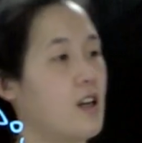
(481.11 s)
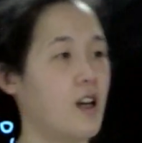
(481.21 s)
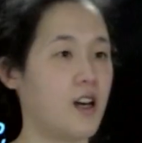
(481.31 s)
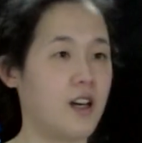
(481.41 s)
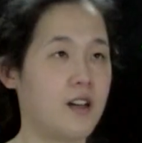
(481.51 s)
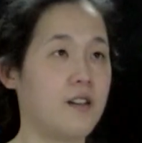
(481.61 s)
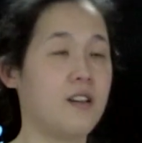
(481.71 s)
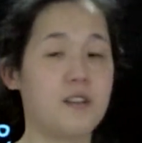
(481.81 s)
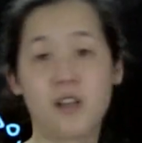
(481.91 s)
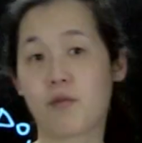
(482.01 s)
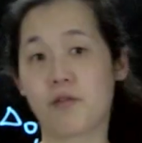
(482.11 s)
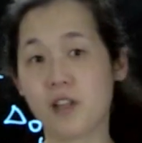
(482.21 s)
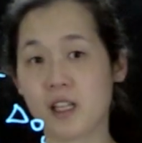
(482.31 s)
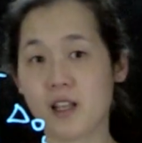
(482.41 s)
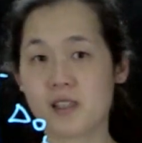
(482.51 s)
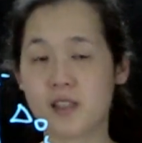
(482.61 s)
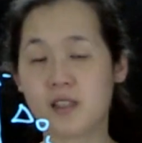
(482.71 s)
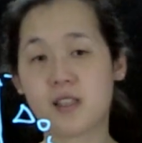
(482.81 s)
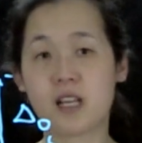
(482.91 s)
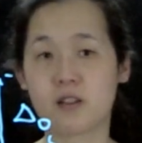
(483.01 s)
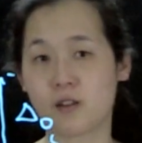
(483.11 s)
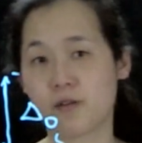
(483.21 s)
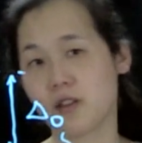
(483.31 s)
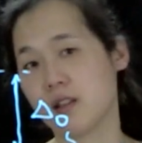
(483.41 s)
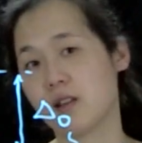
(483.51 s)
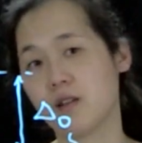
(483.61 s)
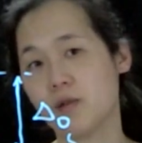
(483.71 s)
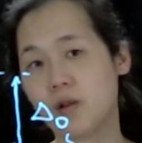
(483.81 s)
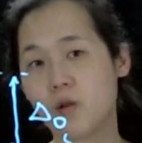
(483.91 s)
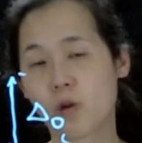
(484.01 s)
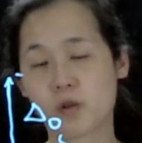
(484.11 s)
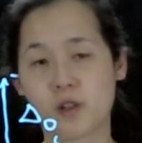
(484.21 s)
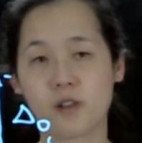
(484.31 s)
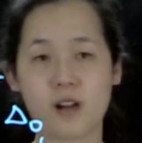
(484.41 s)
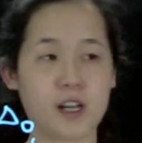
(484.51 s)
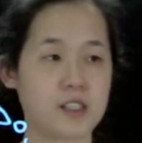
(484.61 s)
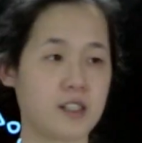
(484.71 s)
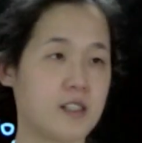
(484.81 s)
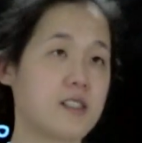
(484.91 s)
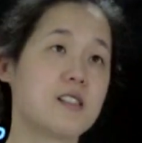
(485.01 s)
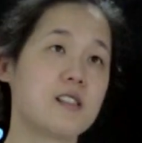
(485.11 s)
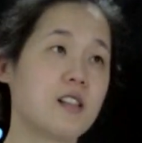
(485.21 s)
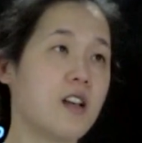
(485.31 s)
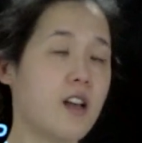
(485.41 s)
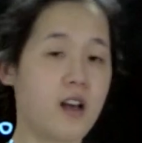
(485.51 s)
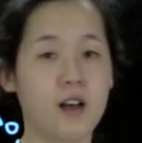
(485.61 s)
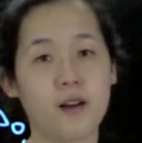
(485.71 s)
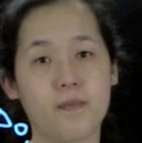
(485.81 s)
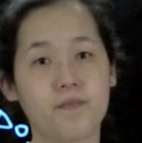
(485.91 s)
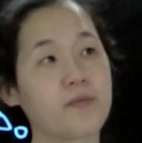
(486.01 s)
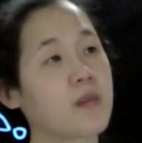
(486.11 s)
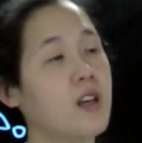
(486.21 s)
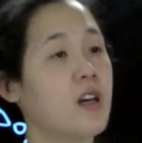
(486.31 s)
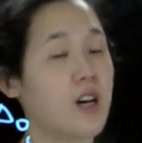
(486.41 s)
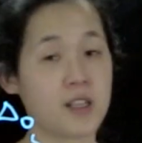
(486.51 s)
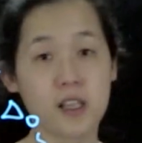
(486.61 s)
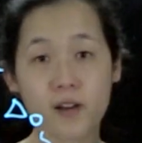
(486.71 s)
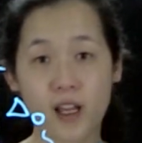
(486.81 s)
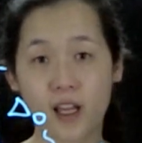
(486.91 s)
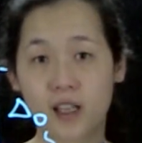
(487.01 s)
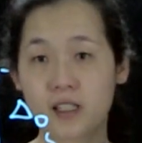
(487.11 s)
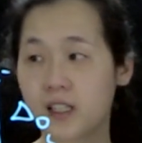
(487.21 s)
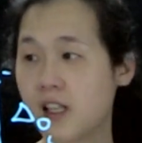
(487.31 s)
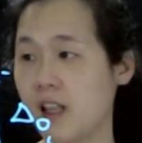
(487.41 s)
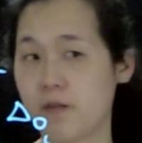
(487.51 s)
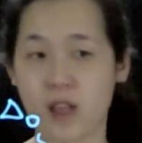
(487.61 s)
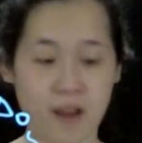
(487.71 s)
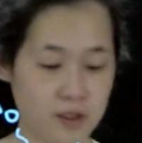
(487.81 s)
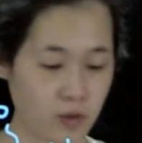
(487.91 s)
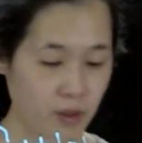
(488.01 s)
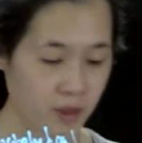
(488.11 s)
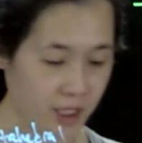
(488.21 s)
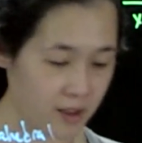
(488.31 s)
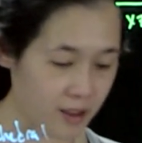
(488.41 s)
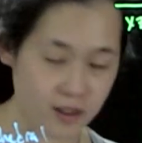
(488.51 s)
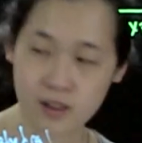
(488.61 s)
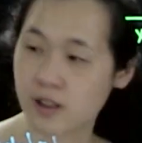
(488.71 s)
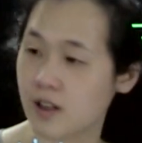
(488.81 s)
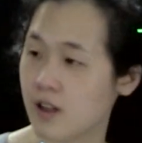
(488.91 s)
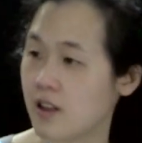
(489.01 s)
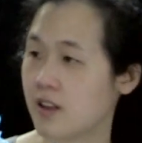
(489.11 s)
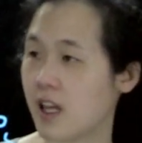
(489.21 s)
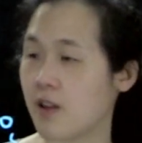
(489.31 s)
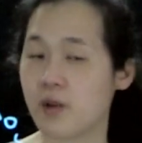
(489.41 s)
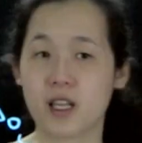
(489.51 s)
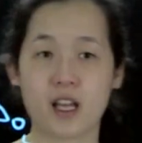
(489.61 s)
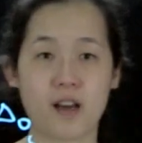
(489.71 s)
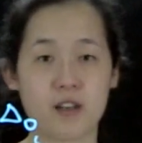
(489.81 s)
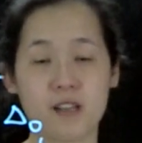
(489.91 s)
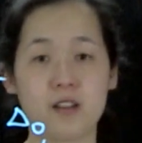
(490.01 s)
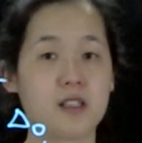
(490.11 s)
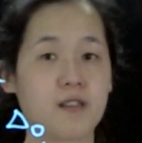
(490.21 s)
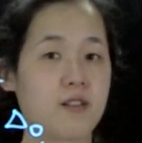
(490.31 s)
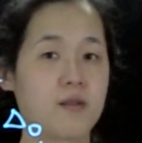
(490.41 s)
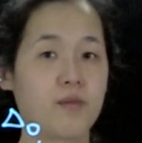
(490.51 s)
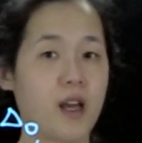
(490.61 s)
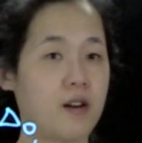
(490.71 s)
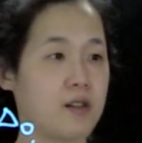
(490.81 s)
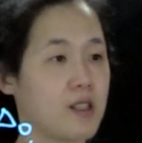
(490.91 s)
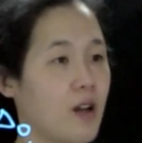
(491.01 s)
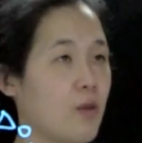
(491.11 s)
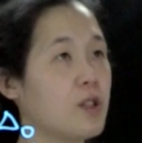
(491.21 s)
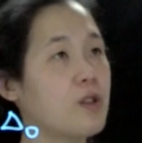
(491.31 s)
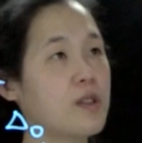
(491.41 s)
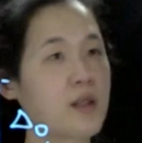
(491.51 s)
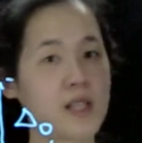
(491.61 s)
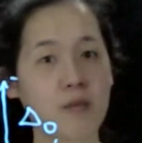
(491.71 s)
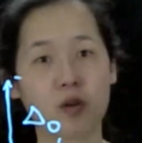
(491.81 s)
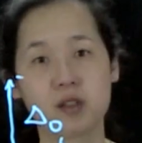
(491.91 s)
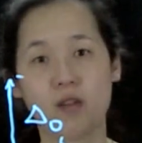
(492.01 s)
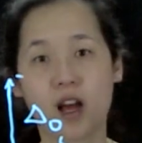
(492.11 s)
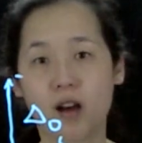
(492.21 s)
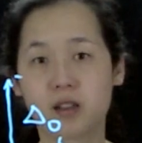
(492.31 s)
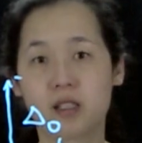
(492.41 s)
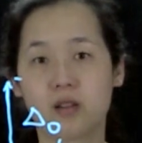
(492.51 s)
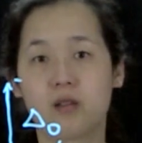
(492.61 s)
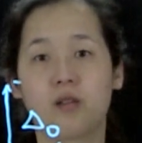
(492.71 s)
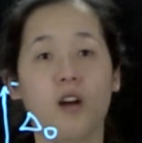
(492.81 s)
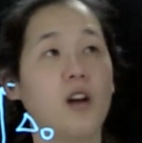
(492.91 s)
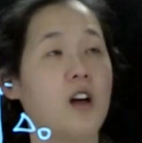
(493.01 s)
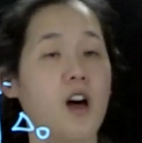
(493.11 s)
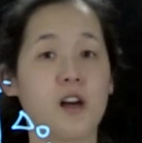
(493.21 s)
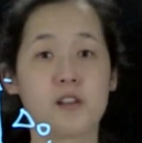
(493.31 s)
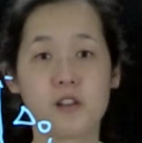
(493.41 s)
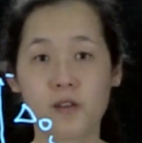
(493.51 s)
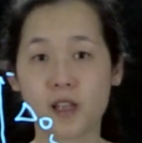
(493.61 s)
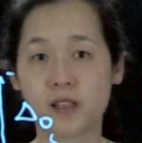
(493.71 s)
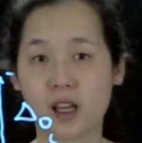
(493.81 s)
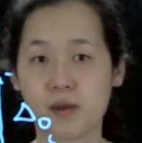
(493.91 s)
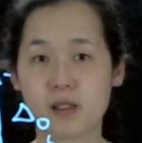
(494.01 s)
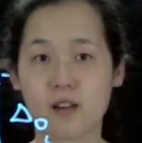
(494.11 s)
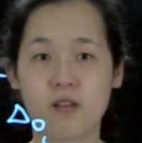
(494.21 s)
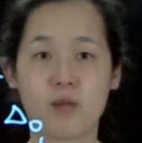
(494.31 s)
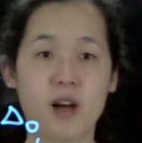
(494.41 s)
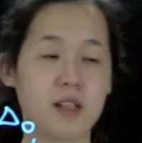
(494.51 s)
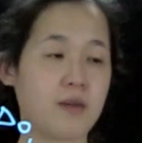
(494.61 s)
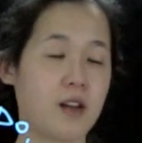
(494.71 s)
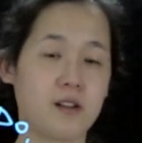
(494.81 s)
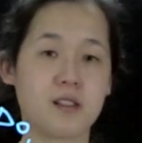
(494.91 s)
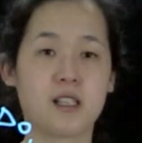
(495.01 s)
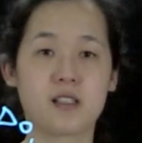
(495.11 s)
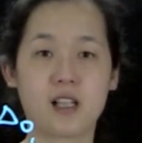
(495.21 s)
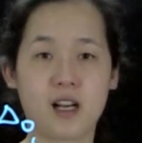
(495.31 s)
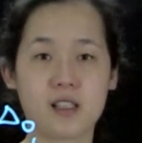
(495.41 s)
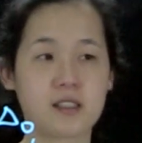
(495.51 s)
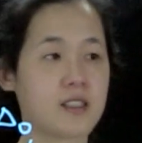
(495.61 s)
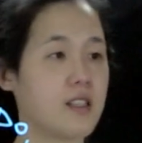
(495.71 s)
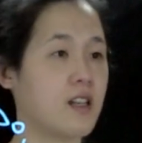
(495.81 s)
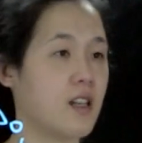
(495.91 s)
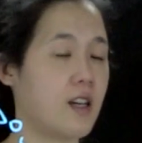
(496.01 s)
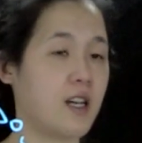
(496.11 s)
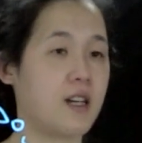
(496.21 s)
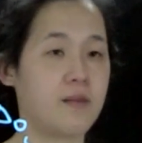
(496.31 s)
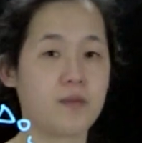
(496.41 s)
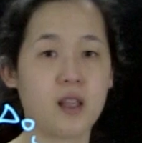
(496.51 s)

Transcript: uh, the number of ligands and just the nature of the orbital interactions. Um, on the other hand, if we have square planar, then we can have an even different pattern. So we'll do some examples of how to uh, do these types of bonding patterns in class. Um,